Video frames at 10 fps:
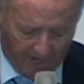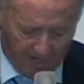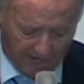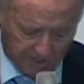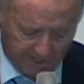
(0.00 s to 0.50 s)

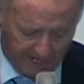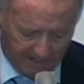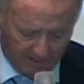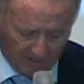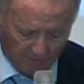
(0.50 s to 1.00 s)
years. I
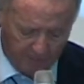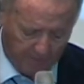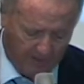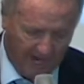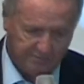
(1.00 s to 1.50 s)
hadn't coached.
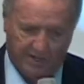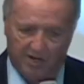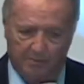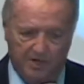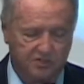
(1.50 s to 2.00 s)
People ask me,
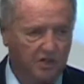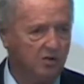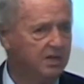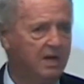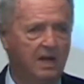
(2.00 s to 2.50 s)
"Do you miss
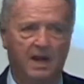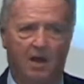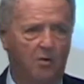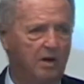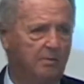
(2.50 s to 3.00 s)
coaching?"
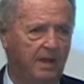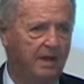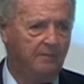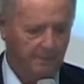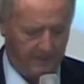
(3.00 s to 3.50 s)
Not one
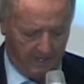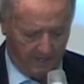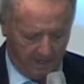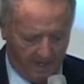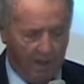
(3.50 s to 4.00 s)
bit.
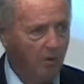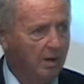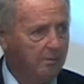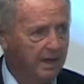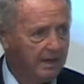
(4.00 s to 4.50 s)
Not
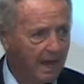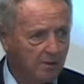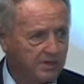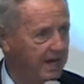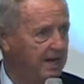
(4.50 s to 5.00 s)
one bit. I
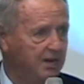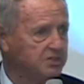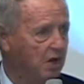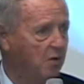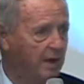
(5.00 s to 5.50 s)
was 80
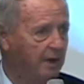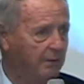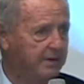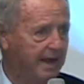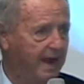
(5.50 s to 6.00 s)
years old when I
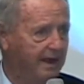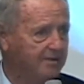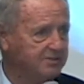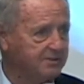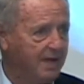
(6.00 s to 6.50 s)
retired.
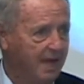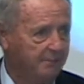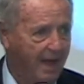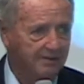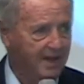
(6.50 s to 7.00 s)
It was
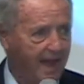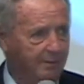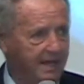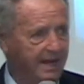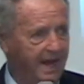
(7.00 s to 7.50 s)
about
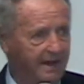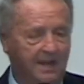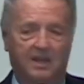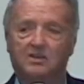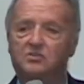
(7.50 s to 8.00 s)
time to get out,
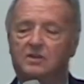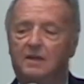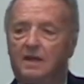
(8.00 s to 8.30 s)
I guess.